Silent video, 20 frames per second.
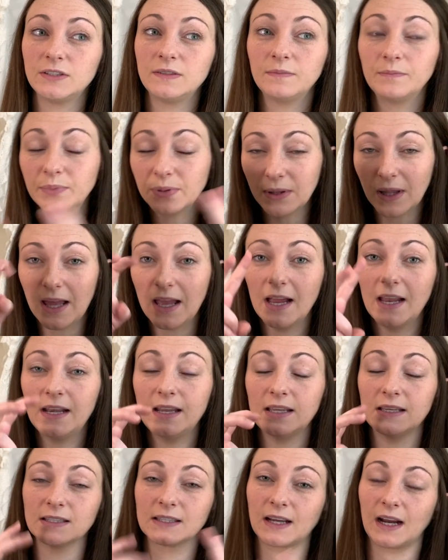plan
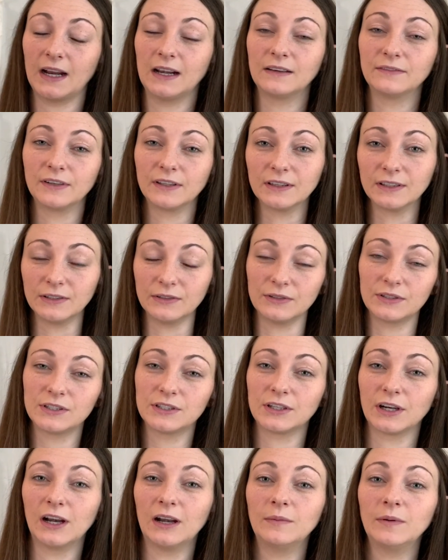is kind of a loose
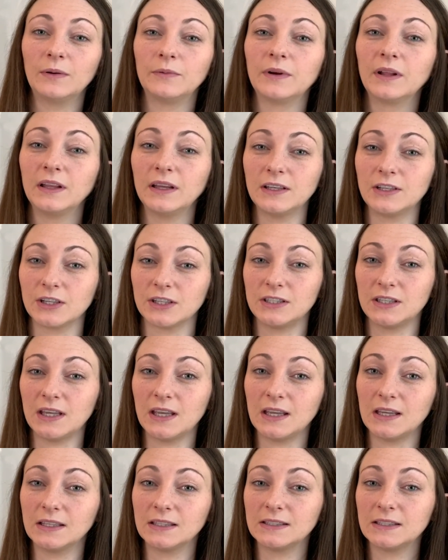term. It really just
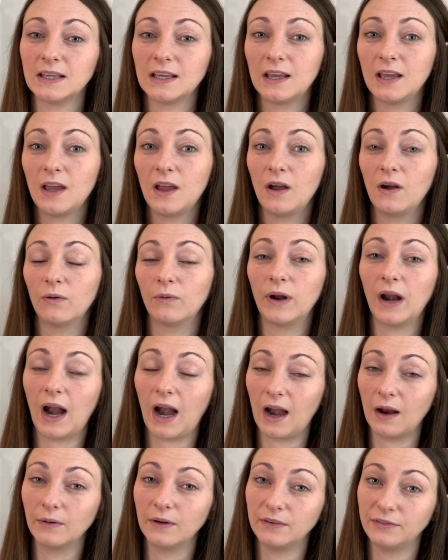is what
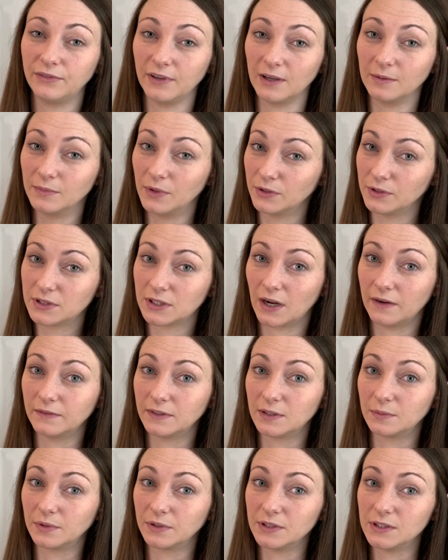I would feel most
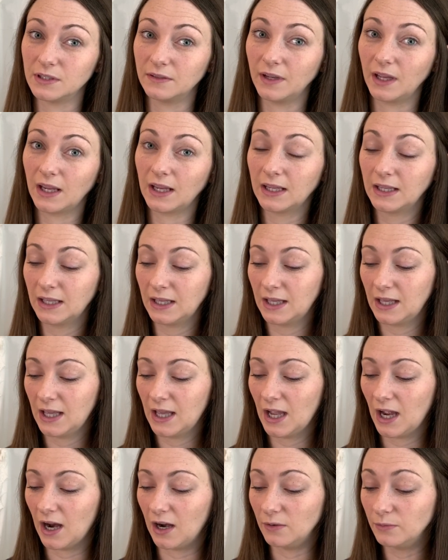comfortable doing.
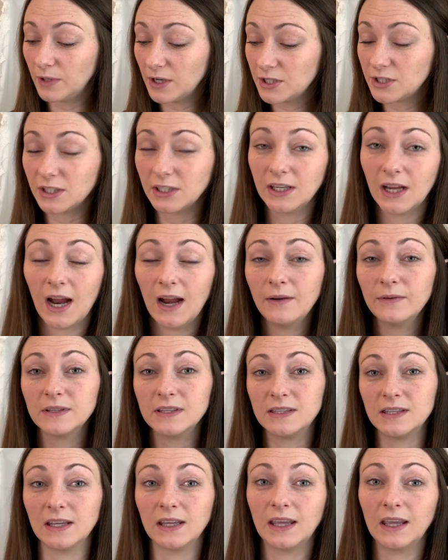Originally, I was
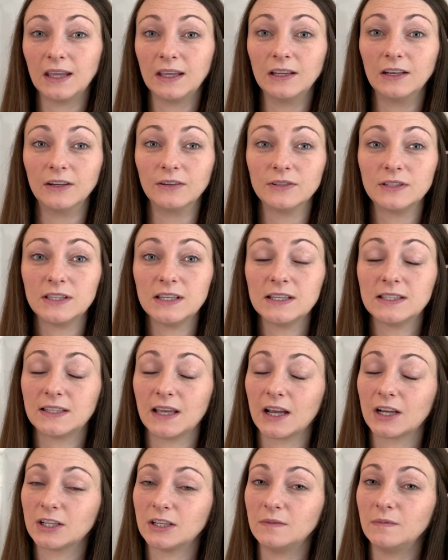thinking, you know,
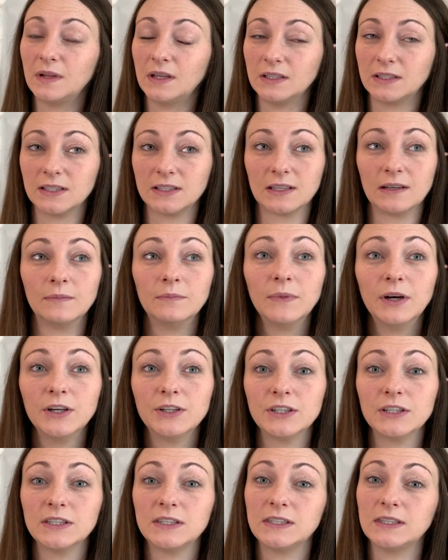C-section means it's an
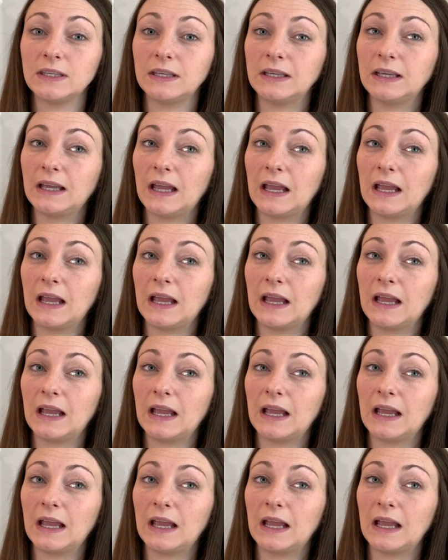emergency